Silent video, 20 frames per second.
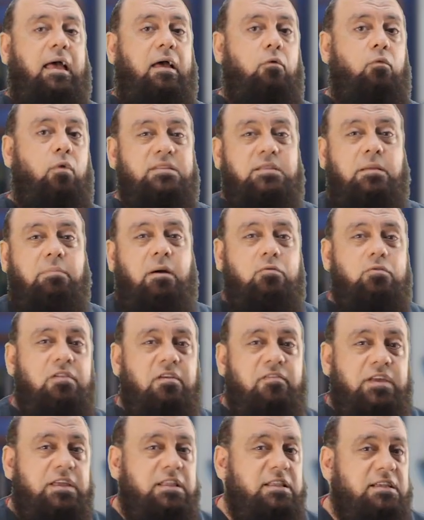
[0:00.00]
What about the
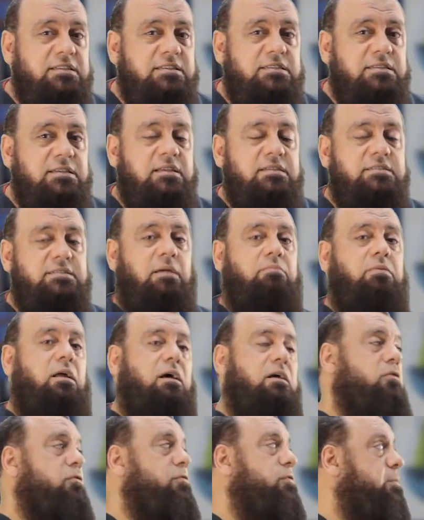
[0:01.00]
venous
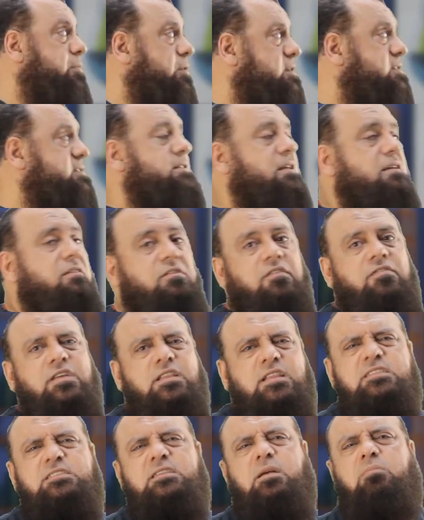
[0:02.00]
supply of the breast? The
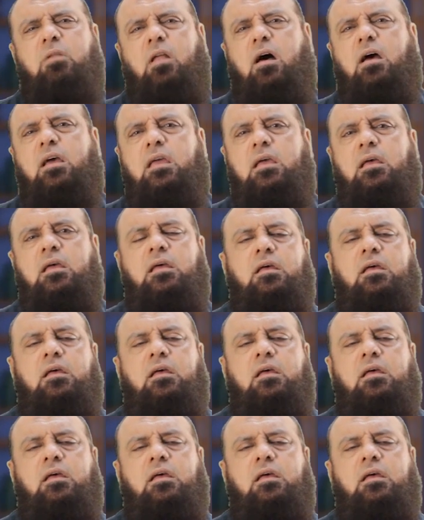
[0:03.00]
venous supply